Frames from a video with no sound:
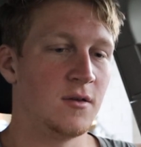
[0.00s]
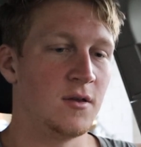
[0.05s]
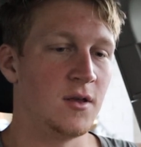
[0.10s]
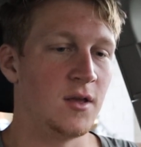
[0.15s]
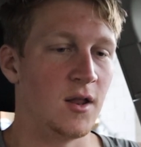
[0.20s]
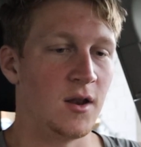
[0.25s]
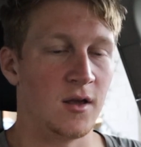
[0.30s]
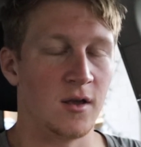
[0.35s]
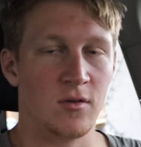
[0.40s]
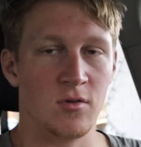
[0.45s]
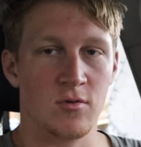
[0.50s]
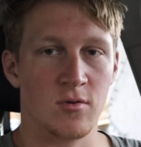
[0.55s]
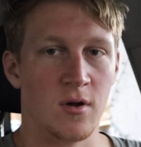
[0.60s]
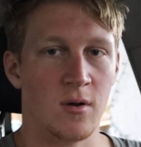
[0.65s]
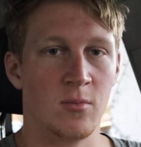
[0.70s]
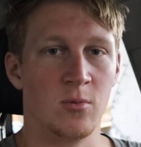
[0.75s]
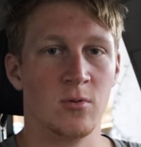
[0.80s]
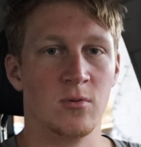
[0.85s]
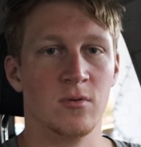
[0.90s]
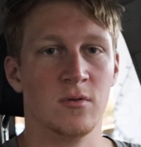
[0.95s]
getting in
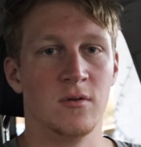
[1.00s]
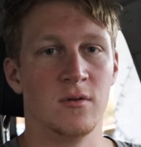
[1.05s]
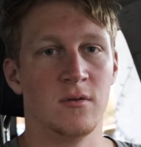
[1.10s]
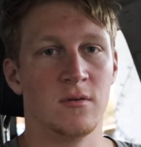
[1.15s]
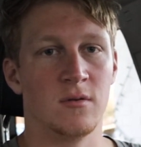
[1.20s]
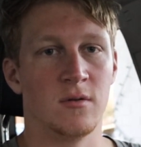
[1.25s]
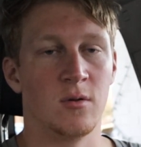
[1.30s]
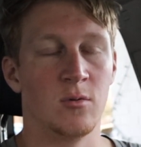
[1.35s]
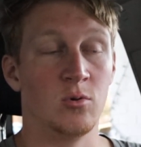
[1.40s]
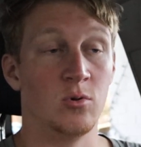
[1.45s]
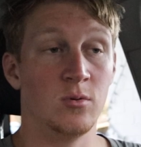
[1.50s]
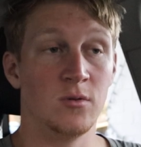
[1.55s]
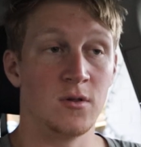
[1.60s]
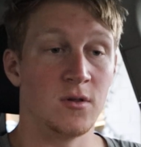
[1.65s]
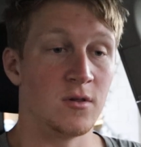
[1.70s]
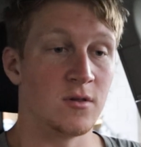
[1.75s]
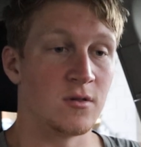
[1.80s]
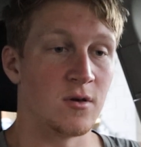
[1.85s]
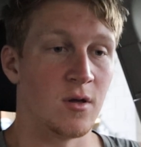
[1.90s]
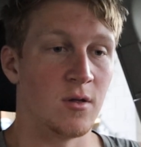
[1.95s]
trouble and
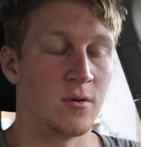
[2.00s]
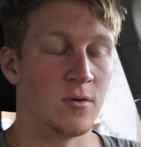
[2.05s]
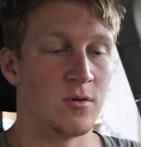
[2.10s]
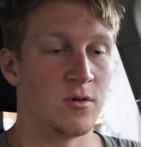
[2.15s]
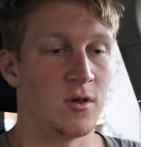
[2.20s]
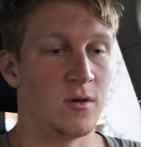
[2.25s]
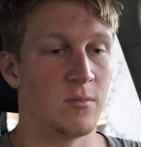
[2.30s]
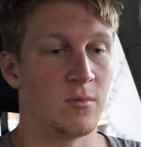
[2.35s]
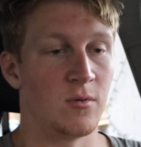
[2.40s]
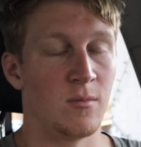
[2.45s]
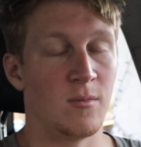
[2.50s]
losing scholarship